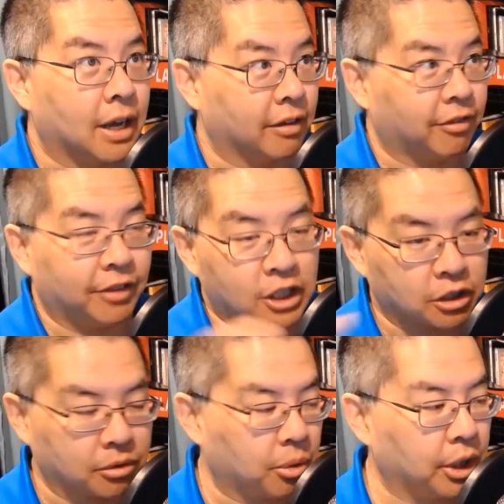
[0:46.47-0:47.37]
feature
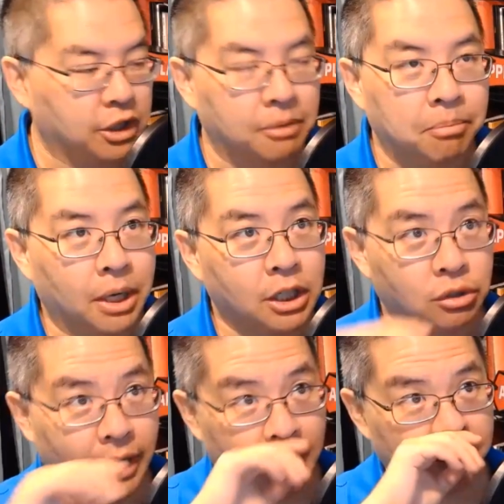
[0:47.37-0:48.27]
requests and bug
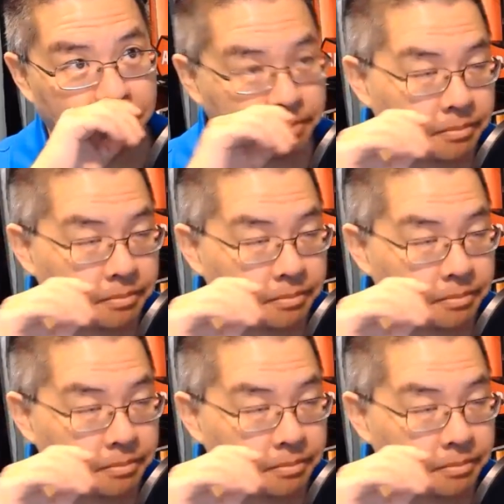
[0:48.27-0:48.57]
tracker,